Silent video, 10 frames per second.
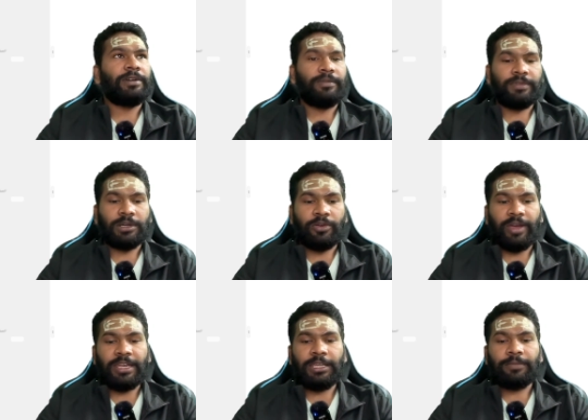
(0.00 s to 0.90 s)
of the
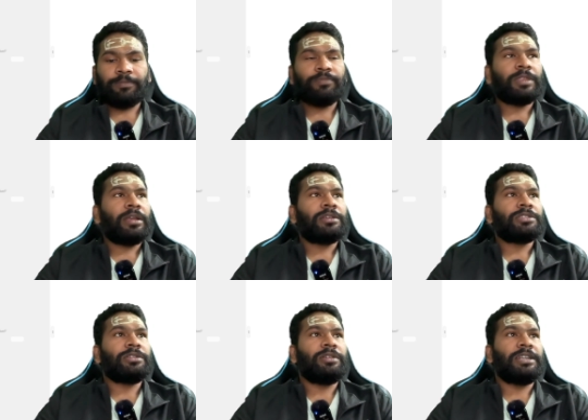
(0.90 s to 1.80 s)
query
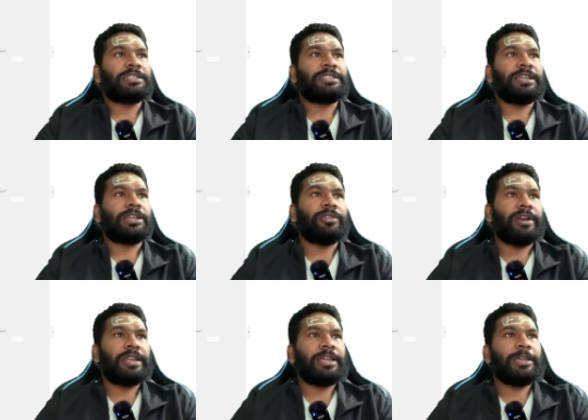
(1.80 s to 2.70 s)
so let's say
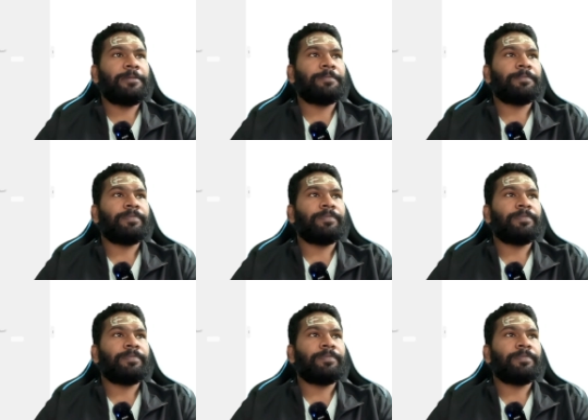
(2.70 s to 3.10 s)
query